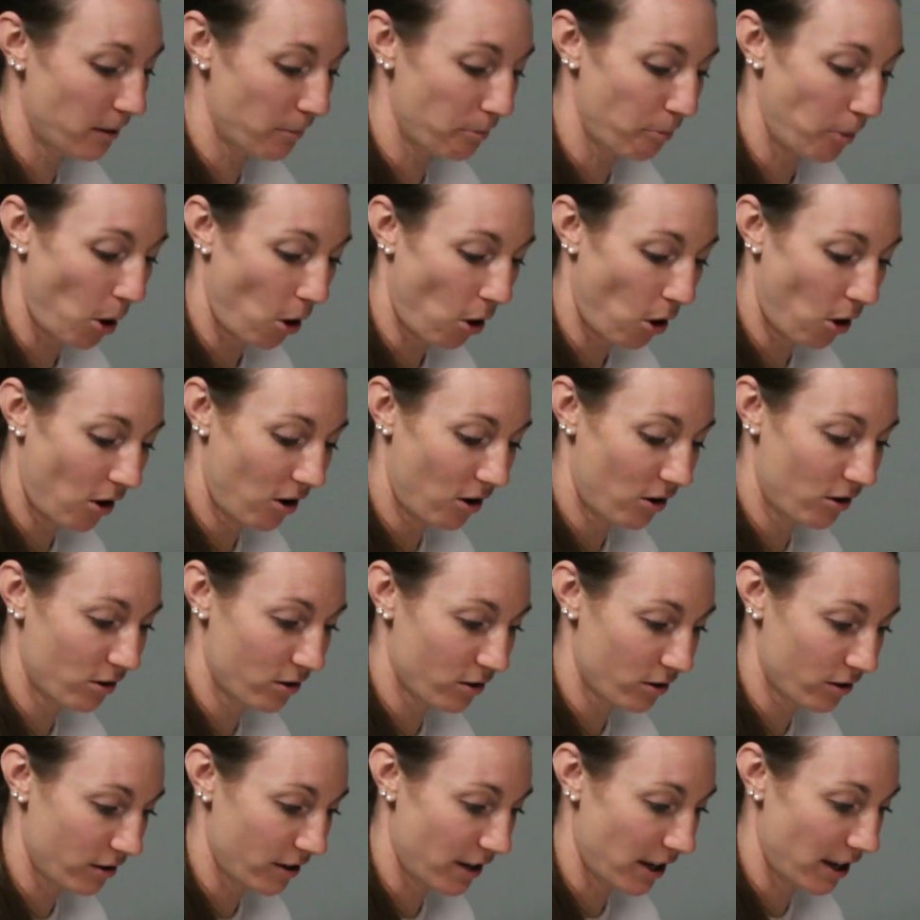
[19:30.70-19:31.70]
the
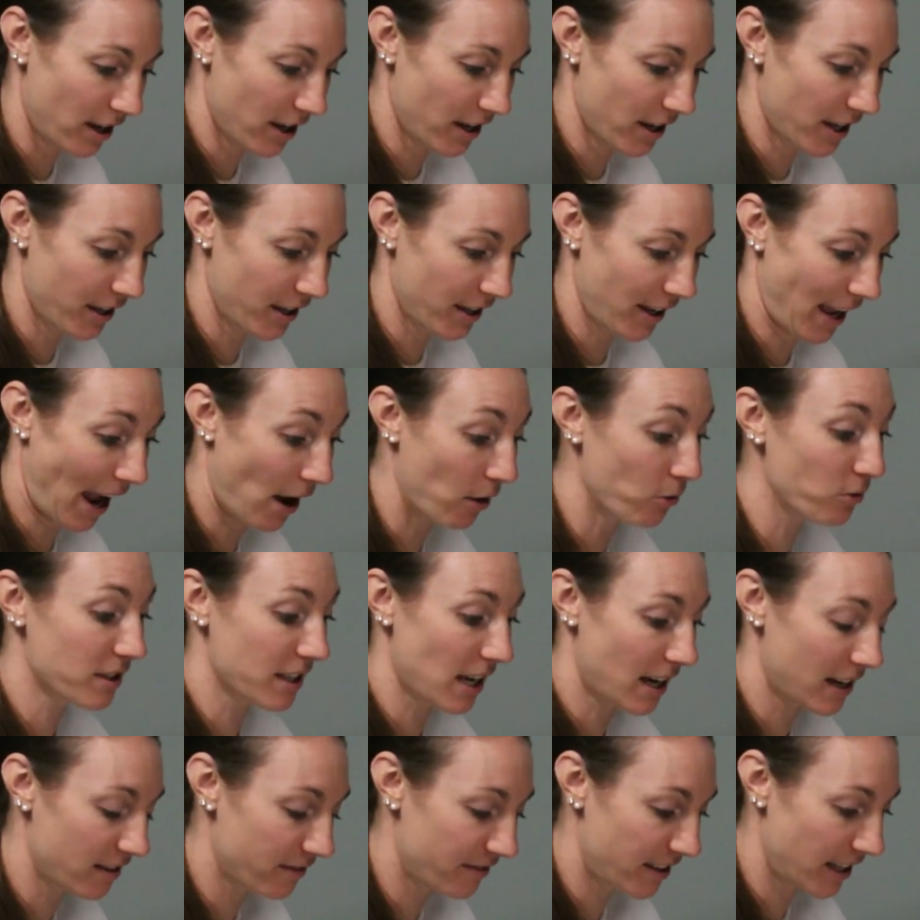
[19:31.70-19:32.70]
ball
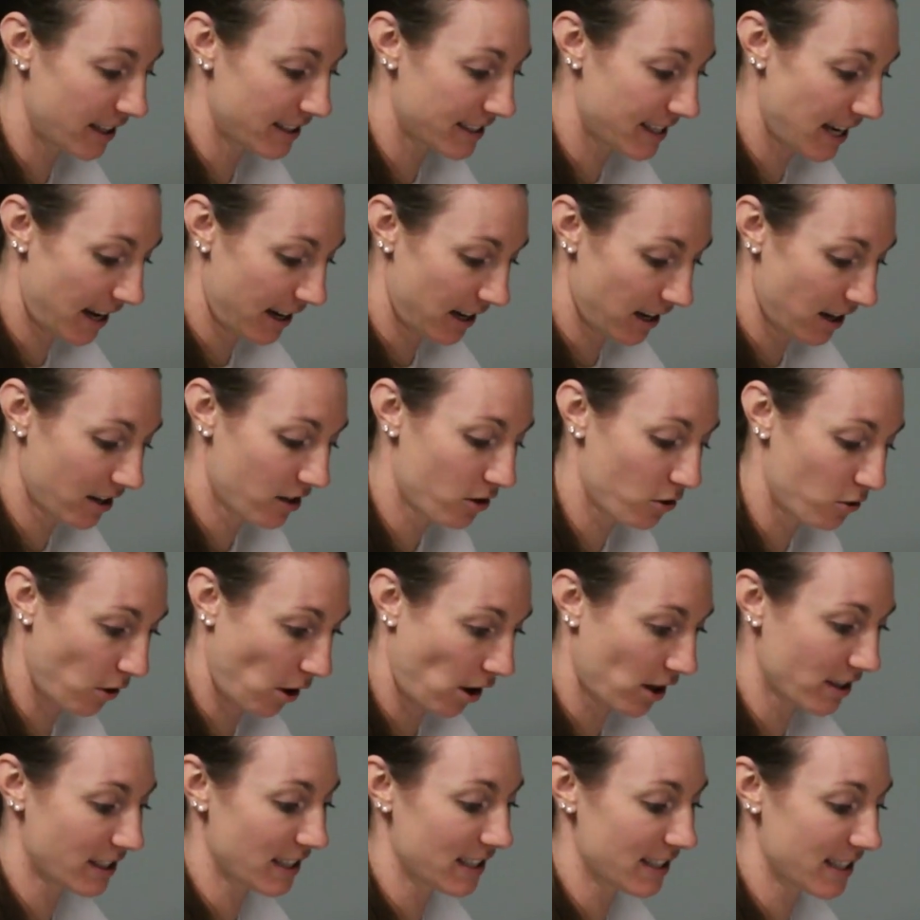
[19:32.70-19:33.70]
outside of the antenna
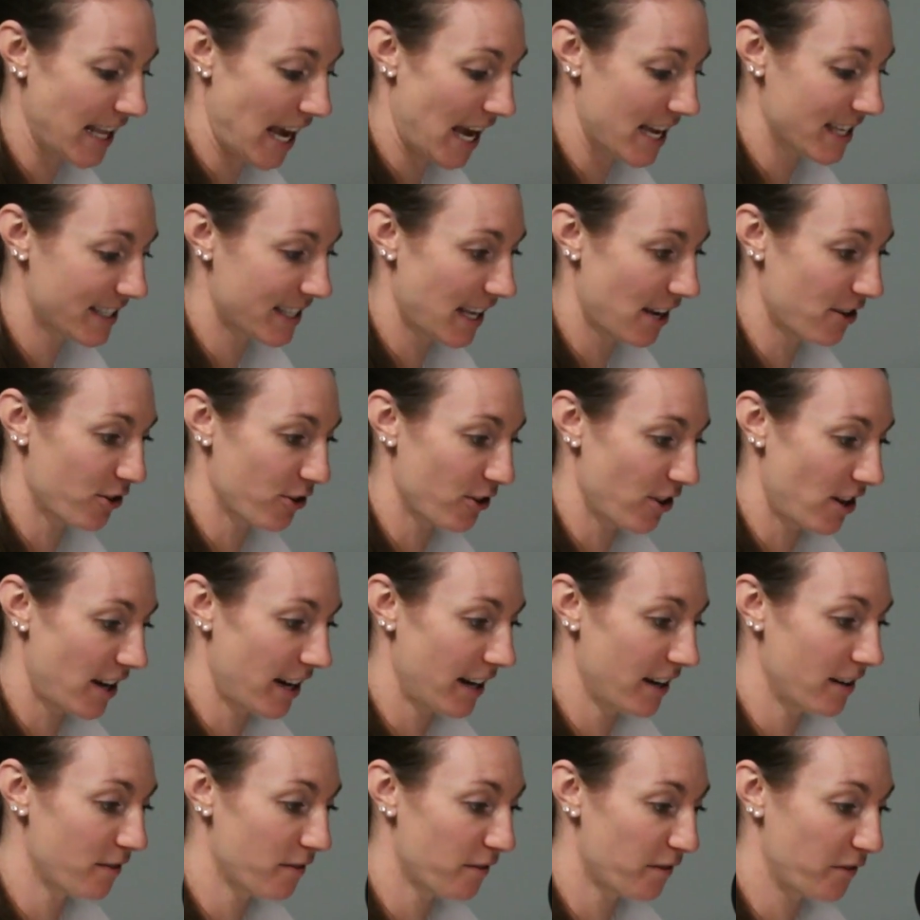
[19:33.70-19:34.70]
crosses that center
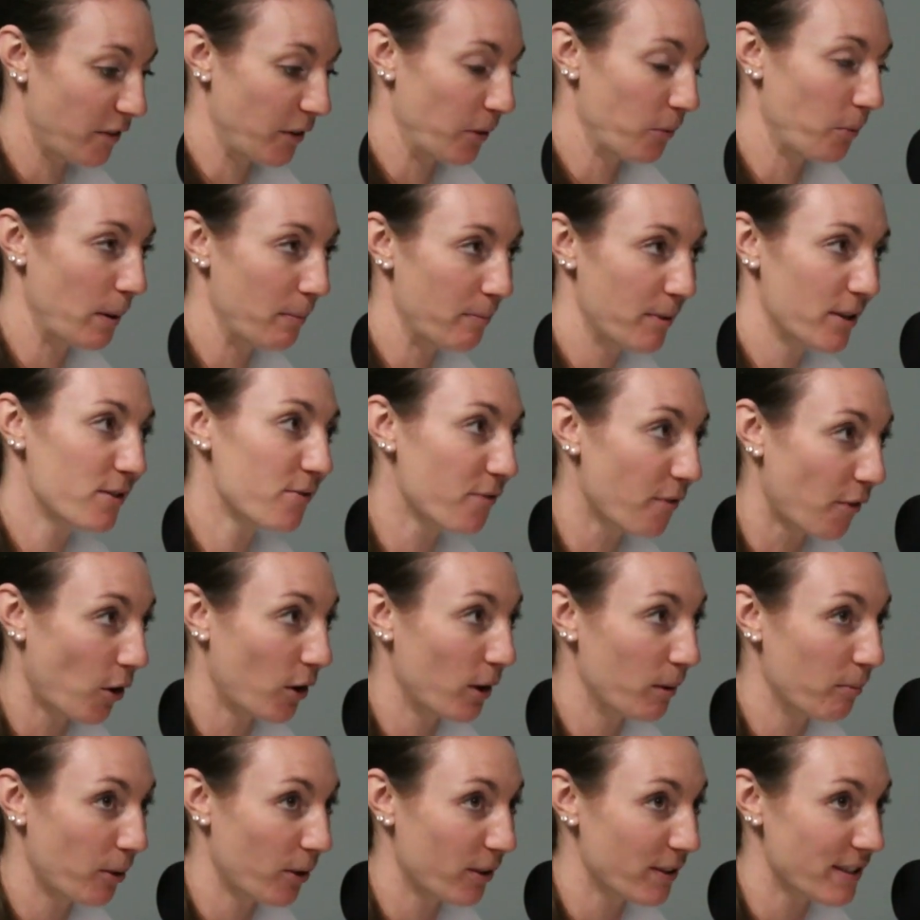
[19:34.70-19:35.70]
line, for women's
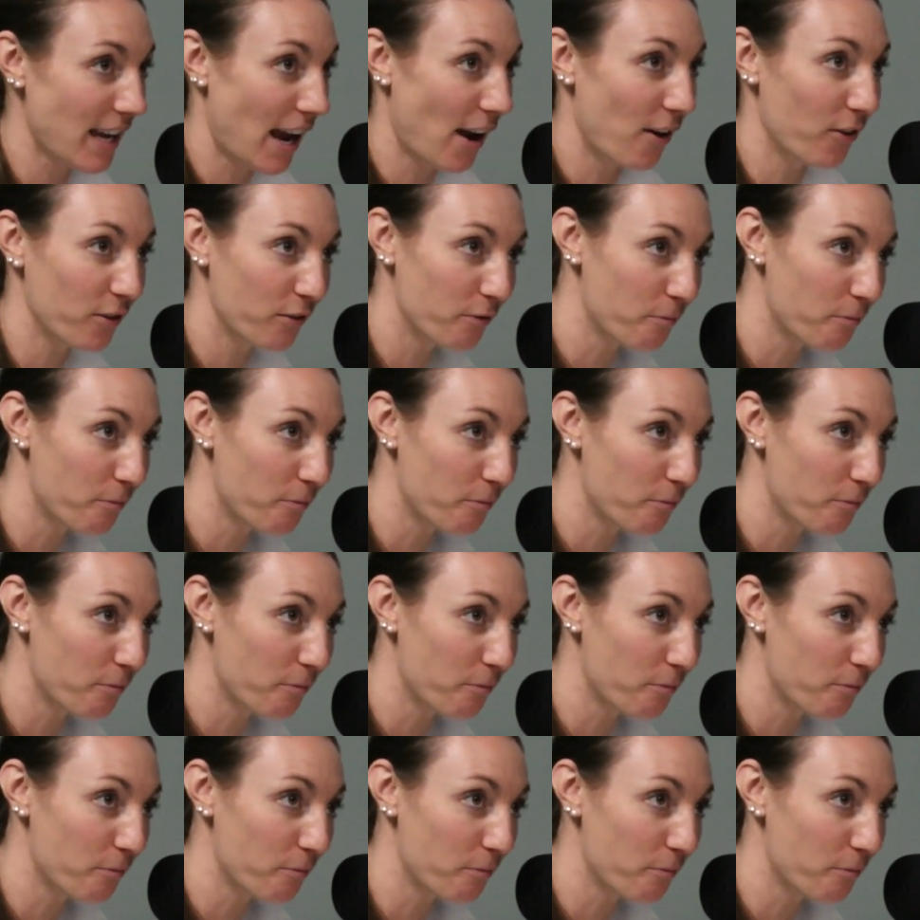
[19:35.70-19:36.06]
volleyball, it's out